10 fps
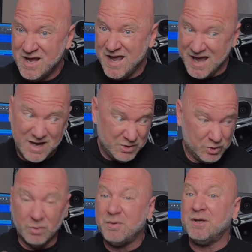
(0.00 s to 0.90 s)
And
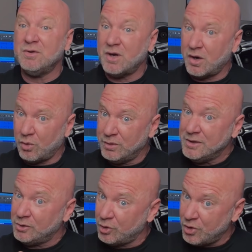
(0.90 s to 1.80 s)
you'll be not only
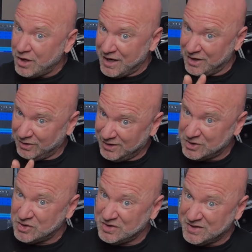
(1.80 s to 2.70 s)
learning
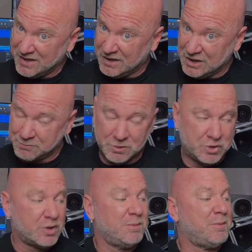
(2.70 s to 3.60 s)
licks and techniques, but
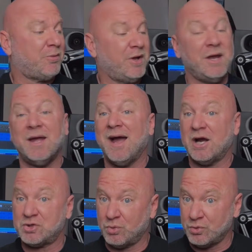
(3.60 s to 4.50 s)
you're going to be playing
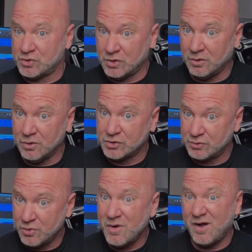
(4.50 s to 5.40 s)
actual solos
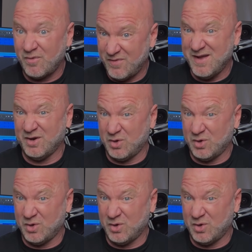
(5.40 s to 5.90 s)
throughout that